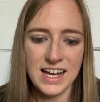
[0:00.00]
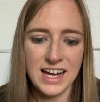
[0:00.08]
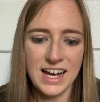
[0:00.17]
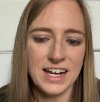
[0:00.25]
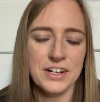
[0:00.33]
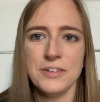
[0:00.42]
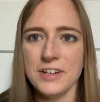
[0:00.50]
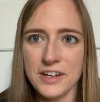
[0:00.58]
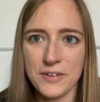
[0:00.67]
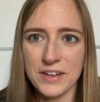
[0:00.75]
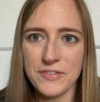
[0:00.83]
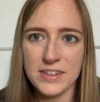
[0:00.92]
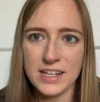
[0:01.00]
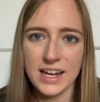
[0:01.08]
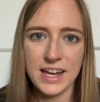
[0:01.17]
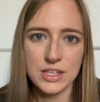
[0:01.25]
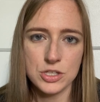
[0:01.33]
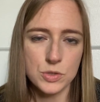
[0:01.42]
I don't know. I feel like I
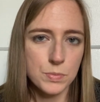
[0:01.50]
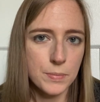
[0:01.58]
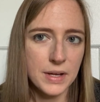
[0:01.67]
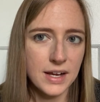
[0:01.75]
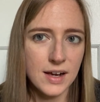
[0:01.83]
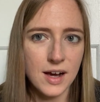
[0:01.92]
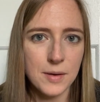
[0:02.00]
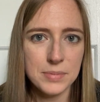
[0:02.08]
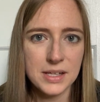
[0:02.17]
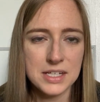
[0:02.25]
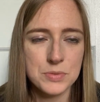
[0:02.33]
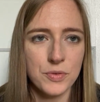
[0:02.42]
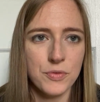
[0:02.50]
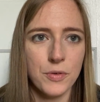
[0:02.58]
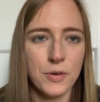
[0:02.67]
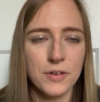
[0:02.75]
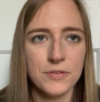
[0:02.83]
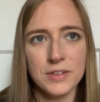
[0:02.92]
had the Superman complex
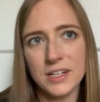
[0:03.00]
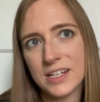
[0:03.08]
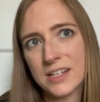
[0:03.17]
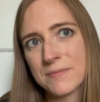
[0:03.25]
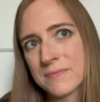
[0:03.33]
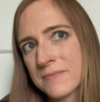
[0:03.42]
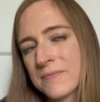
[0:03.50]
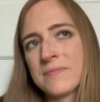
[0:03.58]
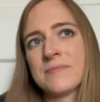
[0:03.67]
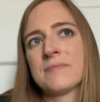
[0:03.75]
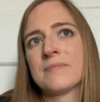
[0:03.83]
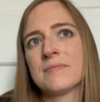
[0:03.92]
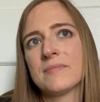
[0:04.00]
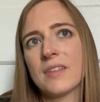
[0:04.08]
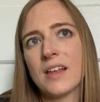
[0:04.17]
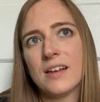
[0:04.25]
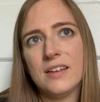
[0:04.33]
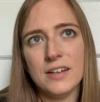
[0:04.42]
before of like,
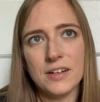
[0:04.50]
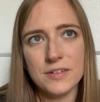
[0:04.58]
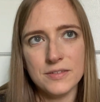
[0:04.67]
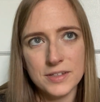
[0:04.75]
you know,